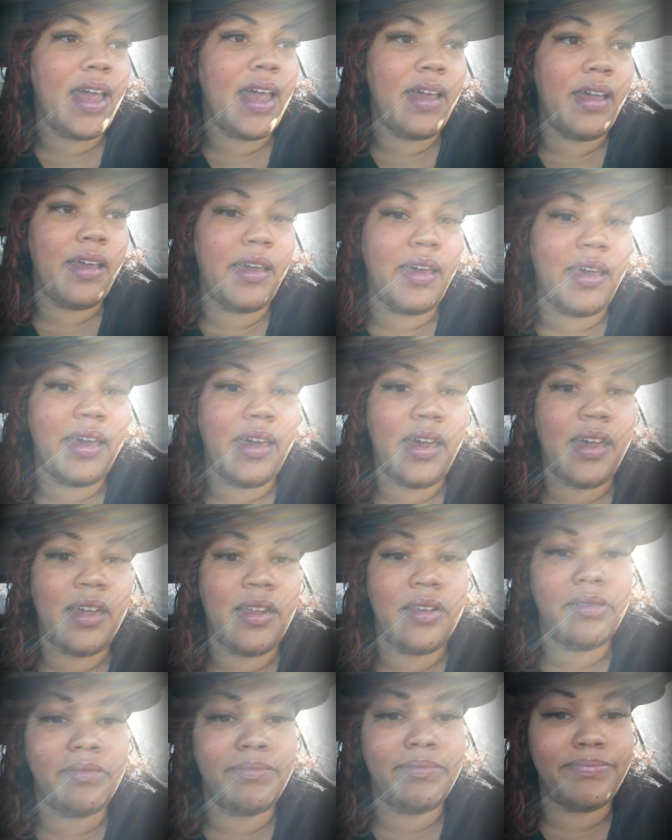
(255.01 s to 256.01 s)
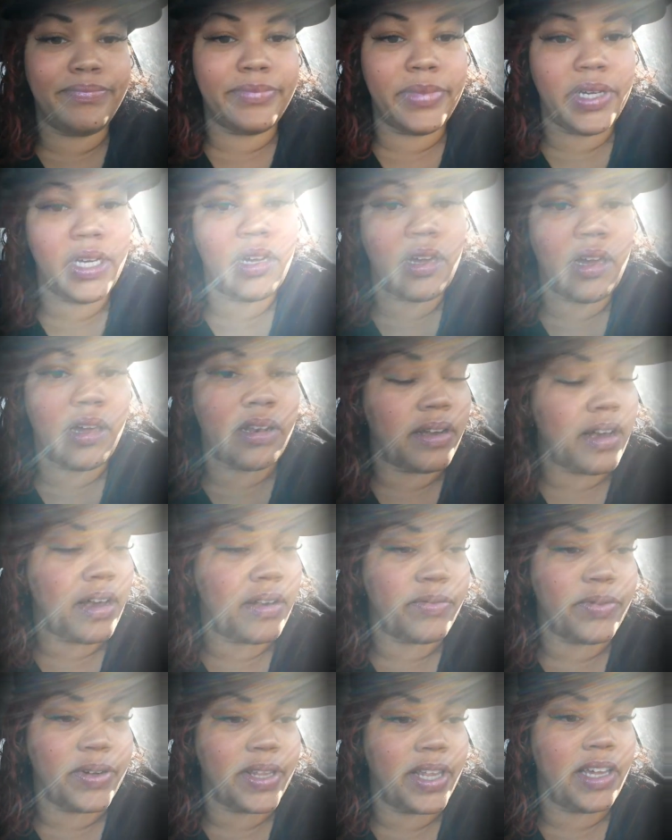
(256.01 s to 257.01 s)
And I
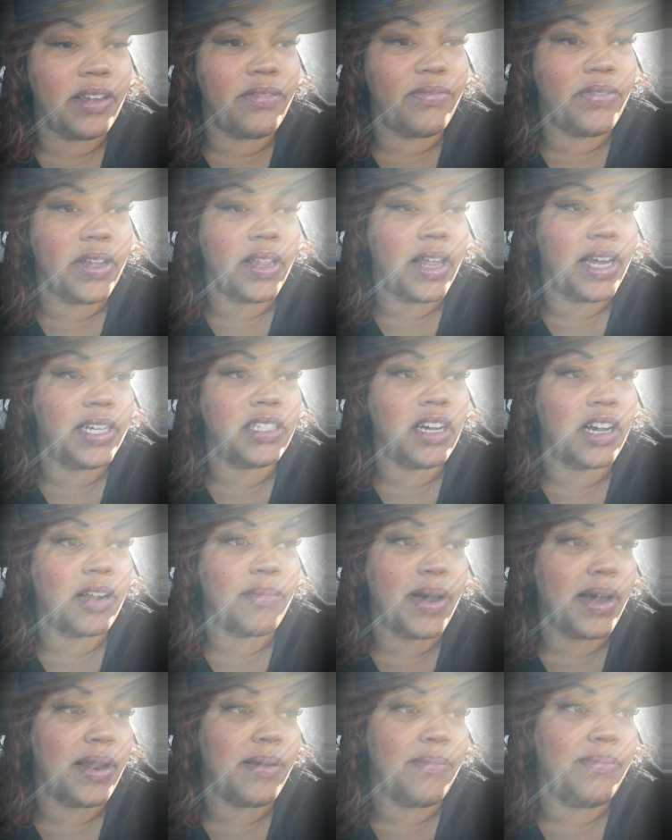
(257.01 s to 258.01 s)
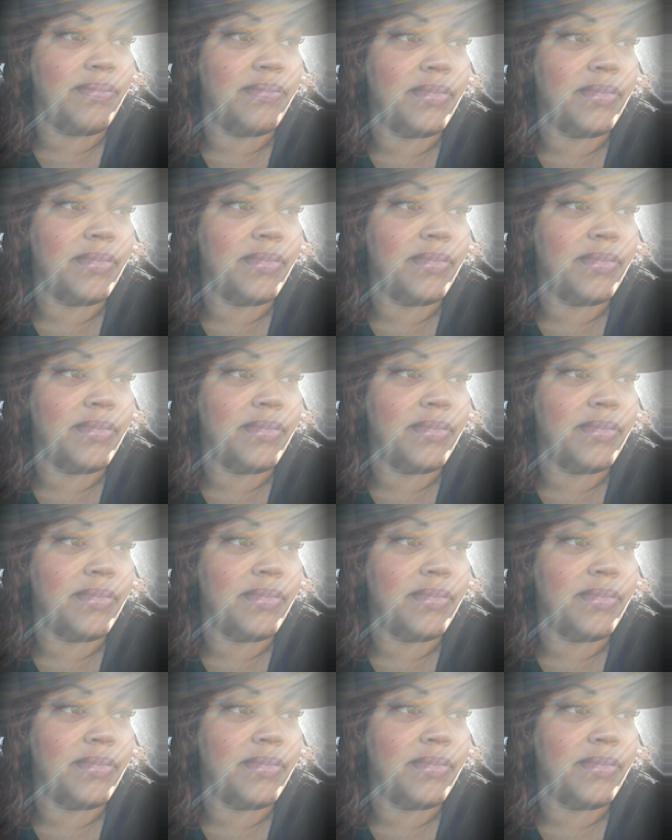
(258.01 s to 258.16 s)
don't really feel like talking about